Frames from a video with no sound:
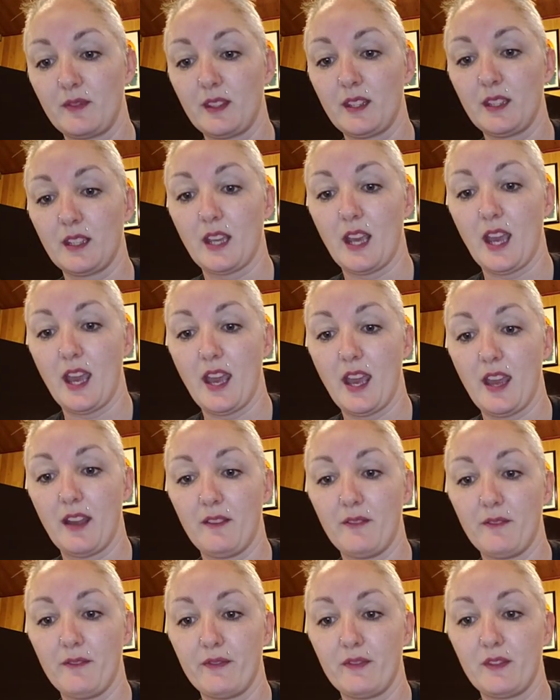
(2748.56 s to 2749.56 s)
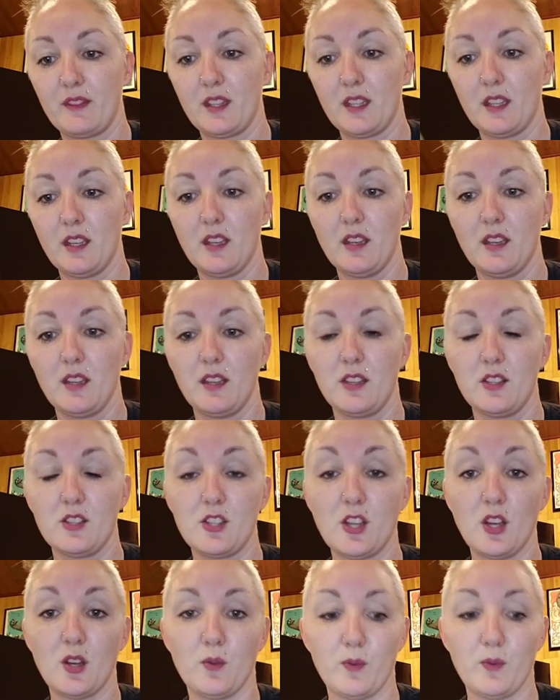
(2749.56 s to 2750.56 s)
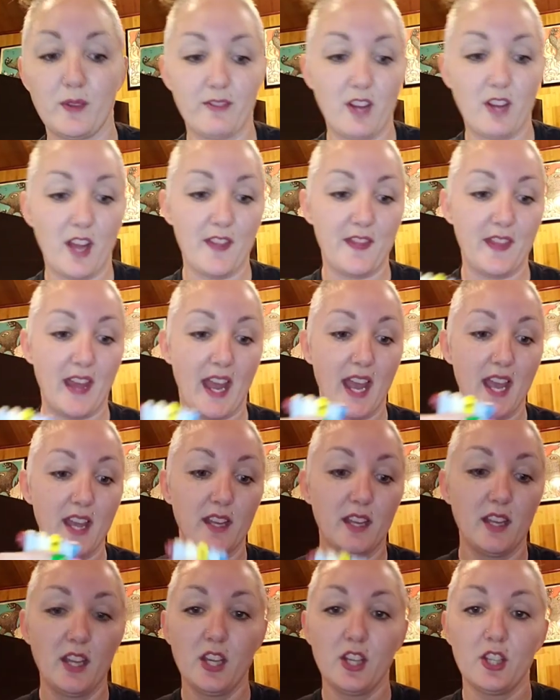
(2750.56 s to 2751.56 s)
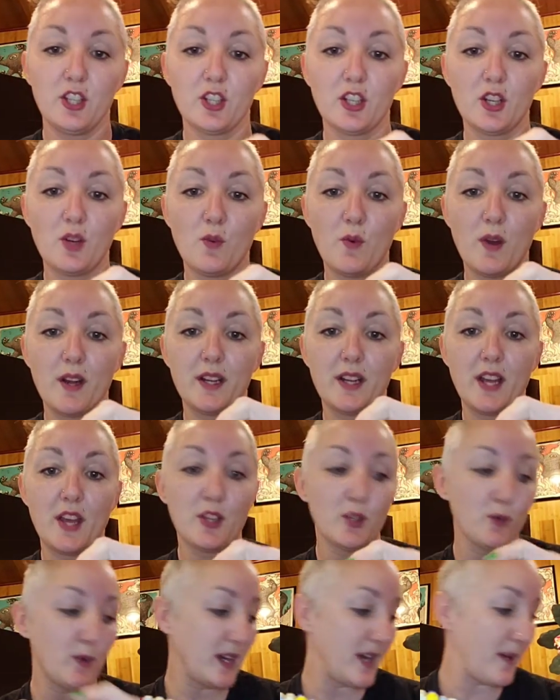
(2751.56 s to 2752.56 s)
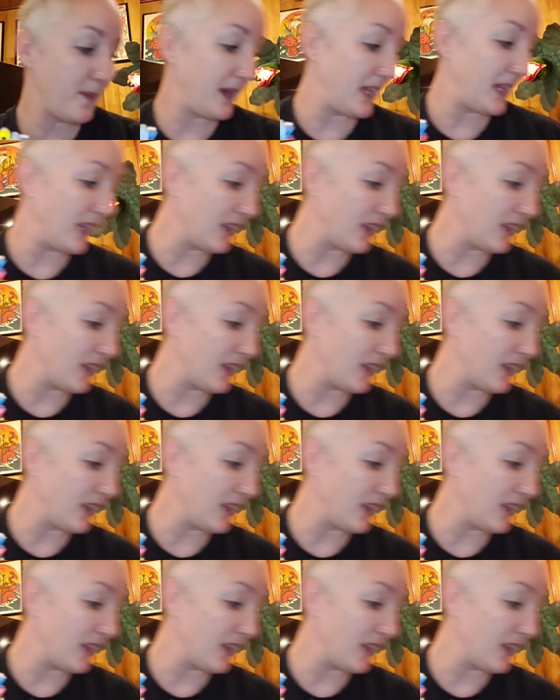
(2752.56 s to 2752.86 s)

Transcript: Okay. So we've got that. You're going to want another one up